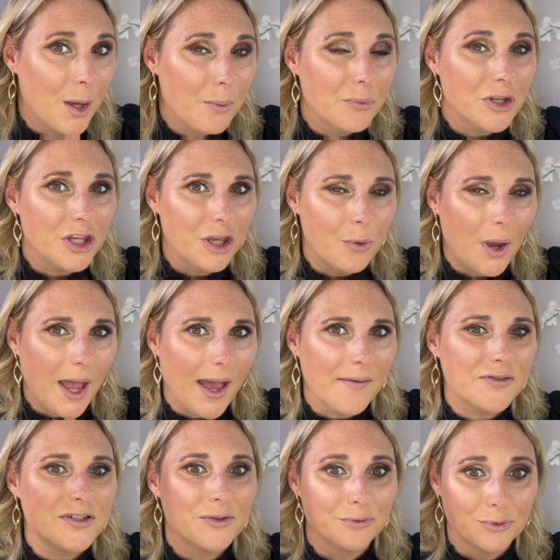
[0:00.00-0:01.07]
but you
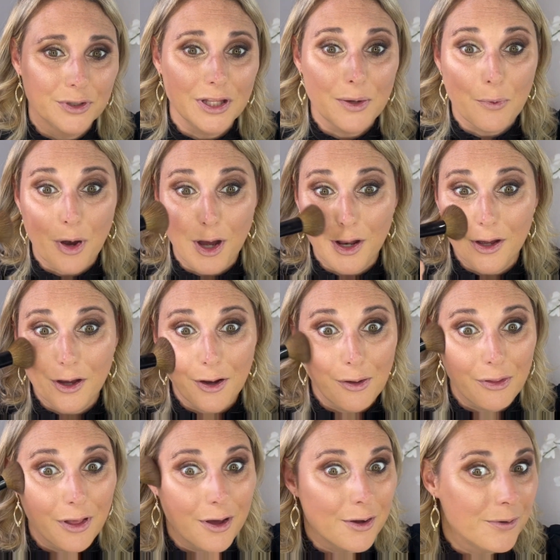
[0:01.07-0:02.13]
have to really want a
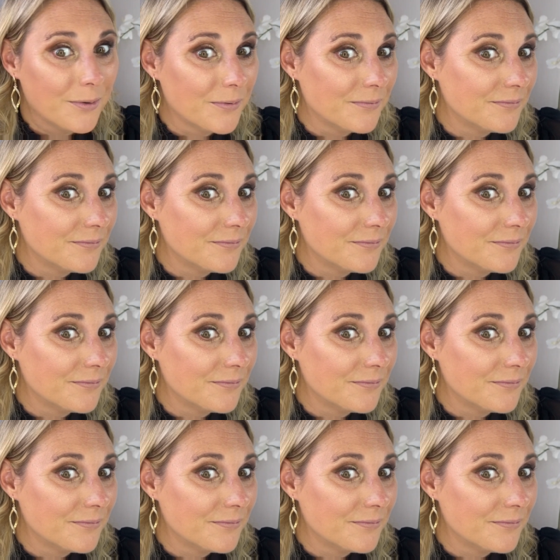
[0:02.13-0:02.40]
glow,